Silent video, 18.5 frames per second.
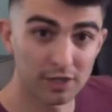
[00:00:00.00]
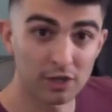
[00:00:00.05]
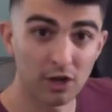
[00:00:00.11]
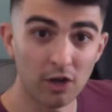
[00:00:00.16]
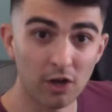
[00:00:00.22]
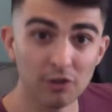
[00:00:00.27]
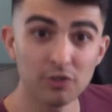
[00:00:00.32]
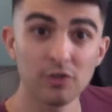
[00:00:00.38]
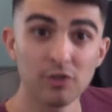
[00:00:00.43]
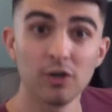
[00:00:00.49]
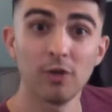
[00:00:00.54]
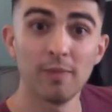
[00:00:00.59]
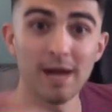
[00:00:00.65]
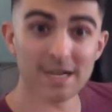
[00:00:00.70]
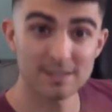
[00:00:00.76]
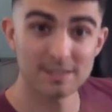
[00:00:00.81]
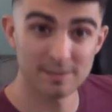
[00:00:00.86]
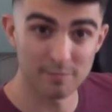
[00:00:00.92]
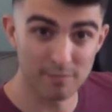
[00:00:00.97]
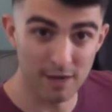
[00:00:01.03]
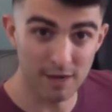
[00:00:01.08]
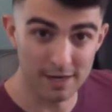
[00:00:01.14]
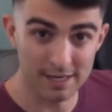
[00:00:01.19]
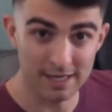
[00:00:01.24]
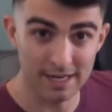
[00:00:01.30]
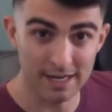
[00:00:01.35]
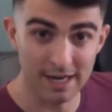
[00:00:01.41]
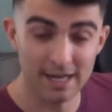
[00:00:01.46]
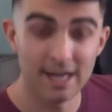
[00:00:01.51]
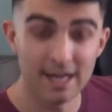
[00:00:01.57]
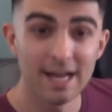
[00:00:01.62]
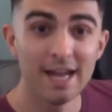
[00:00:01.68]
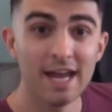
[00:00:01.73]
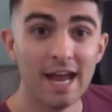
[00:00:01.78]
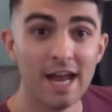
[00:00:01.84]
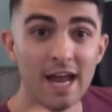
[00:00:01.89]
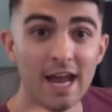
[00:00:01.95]
you can go back to Monday,
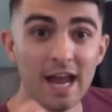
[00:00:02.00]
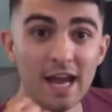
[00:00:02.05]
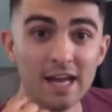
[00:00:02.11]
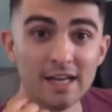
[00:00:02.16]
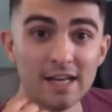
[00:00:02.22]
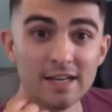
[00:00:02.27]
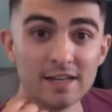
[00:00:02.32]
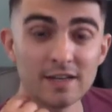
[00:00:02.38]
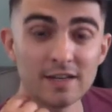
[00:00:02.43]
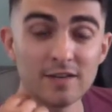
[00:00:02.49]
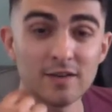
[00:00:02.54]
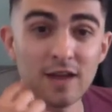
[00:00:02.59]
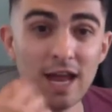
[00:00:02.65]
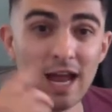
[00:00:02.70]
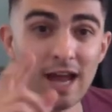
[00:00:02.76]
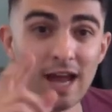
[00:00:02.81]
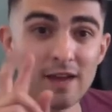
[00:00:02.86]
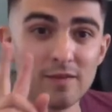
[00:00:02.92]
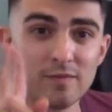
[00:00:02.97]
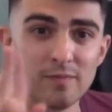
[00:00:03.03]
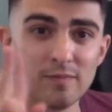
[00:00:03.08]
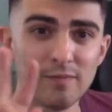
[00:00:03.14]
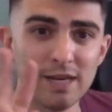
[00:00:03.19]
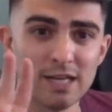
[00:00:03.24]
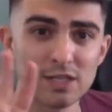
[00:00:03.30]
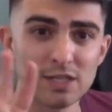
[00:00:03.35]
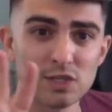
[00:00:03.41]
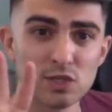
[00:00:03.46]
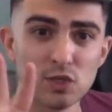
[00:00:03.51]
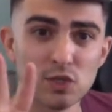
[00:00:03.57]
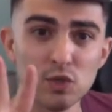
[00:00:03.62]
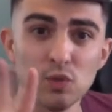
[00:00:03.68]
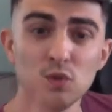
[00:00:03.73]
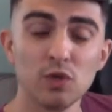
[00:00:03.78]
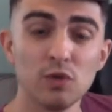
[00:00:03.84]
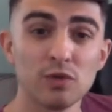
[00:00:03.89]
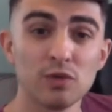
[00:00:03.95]
and at minute 2,
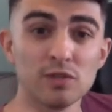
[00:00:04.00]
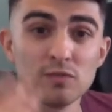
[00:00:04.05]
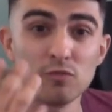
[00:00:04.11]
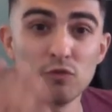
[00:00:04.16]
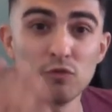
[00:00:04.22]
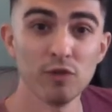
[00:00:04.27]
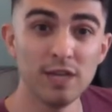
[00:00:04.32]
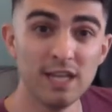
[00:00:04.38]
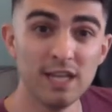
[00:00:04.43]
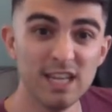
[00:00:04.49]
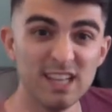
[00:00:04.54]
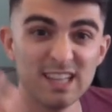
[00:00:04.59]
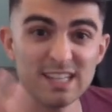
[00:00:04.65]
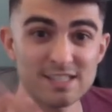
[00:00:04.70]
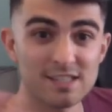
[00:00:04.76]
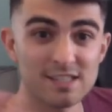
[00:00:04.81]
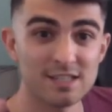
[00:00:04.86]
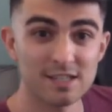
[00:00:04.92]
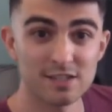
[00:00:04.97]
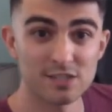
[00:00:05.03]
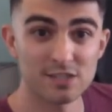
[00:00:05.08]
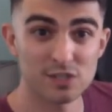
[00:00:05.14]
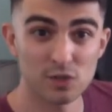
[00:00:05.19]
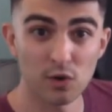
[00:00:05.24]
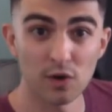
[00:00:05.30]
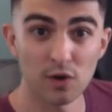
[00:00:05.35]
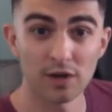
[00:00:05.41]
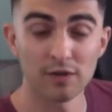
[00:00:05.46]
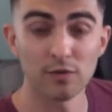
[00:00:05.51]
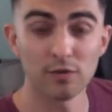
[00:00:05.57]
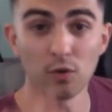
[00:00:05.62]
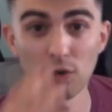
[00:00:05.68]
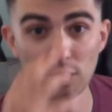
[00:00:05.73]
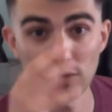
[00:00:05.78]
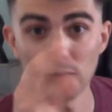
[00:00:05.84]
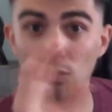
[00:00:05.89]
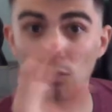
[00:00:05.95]
you can re-listen to the story
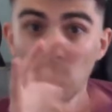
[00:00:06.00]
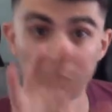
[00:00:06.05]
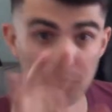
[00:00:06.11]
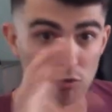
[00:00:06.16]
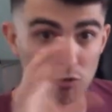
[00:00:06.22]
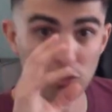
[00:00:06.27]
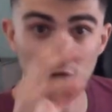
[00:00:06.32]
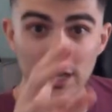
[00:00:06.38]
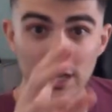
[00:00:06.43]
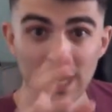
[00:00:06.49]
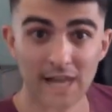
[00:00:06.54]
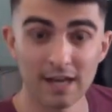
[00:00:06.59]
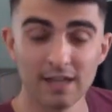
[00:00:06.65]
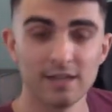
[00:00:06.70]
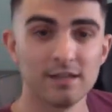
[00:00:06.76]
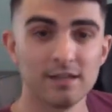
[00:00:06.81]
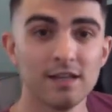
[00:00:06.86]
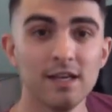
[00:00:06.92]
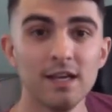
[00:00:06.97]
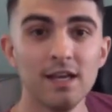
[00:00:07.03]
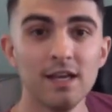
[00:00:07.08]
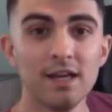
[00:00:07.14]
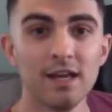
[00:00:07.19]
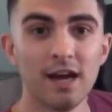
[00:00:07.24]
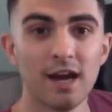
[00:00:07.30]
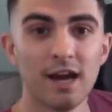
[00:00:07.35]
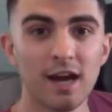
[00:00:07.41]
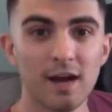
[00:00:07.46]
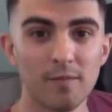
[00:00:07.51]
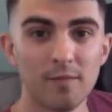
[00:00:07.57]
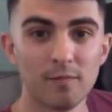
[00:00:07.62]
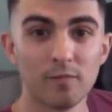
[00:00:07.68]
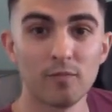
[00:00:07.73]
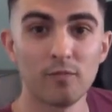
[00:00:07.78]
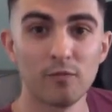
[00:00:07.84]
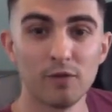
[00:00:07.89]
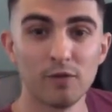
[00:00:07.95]
or look at it and
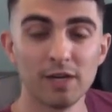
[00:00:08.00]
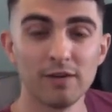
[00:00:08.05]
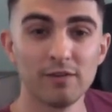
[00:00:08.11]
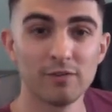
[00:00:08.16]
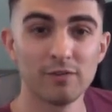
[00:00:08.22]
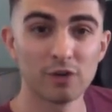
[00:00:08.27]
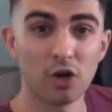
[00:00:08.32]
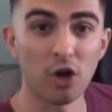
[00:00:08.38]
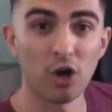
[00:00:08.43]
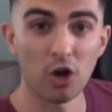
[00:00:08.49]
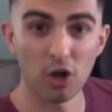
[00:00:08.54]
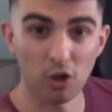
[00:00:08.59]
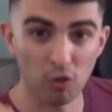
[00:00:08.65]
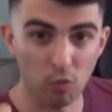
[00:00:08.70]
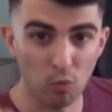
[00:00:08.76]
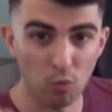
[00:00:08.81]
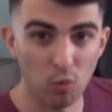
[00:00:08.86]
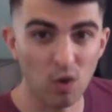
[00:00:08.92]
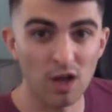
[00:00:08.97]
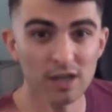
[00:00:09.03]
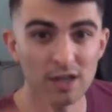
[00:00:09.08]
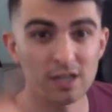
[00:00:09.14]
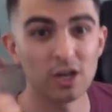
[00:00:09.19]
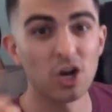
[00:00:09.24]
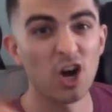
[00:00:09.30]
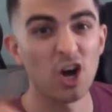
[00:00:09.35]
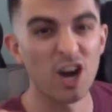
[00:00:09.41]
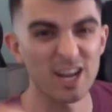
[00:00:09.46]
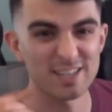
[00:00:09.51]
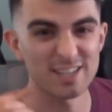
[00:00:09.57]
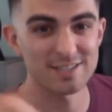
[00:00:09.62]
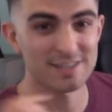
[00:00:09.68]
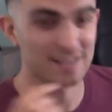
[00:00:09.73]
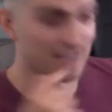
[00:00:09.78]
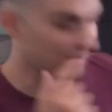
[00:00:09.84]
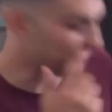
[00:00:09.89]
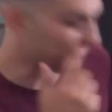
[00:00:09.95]
recall what caused
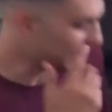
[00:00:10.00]
that effect.